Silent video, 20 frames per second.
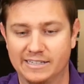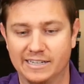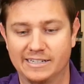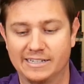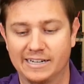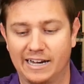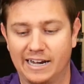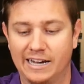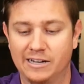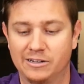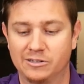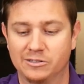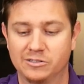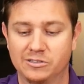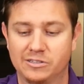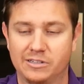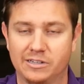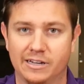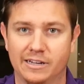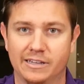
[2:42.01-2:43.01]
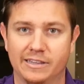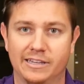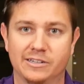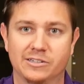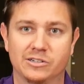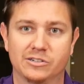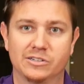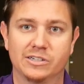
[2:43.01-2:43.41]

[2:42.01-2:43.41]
The tiles, these are